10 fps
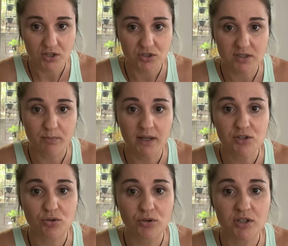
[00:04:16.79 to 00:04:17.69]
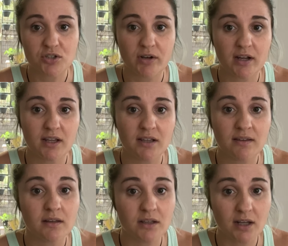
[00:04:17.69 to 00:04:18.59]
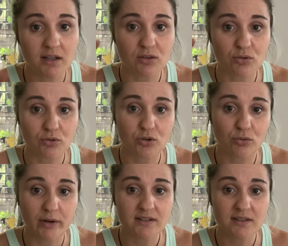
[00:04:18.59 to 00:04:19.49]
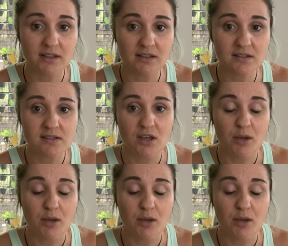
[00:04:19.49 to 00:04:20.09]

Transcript: Just make sure in your tracking that you're getting through correct things,